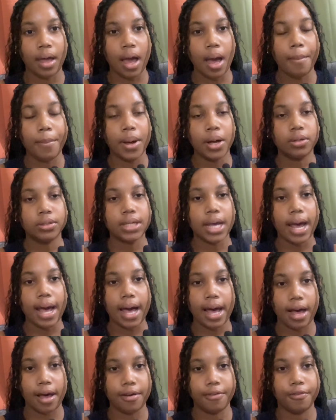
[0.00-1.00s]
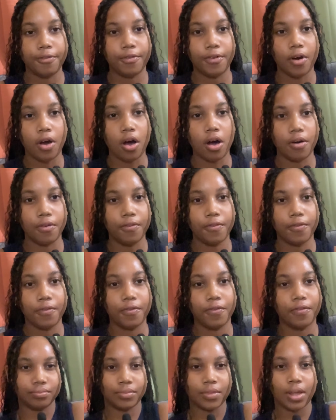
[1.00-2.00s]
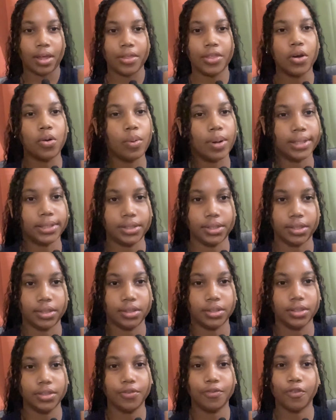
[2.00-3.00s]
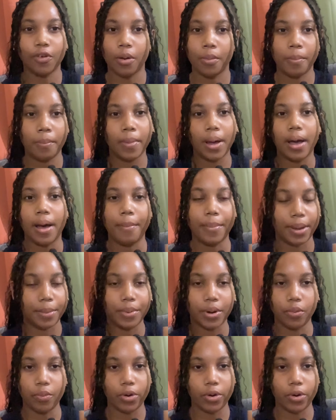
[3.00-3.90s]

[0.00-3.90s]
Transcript: about half of the questions from a paper